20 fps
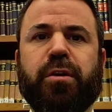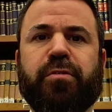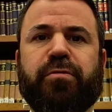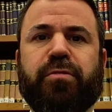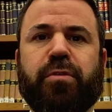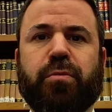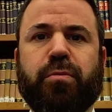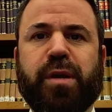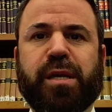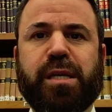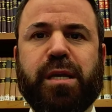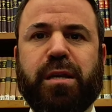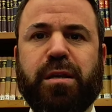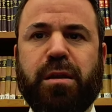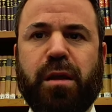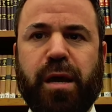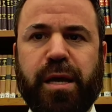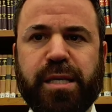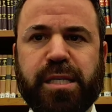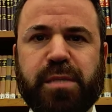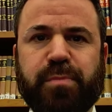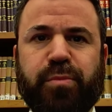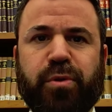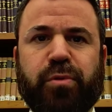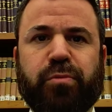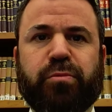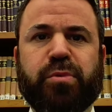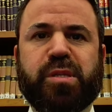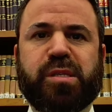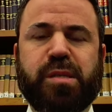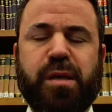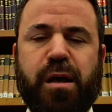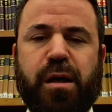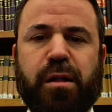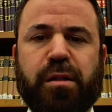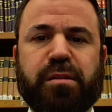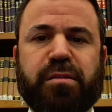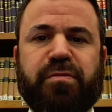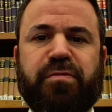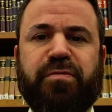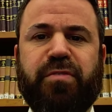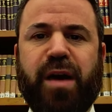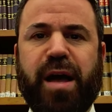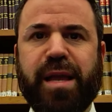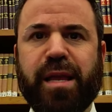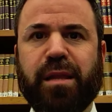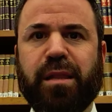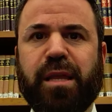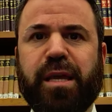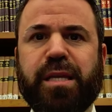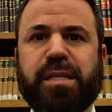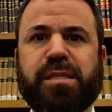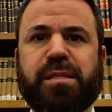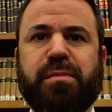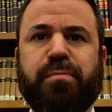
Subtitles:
for a recognizable result violates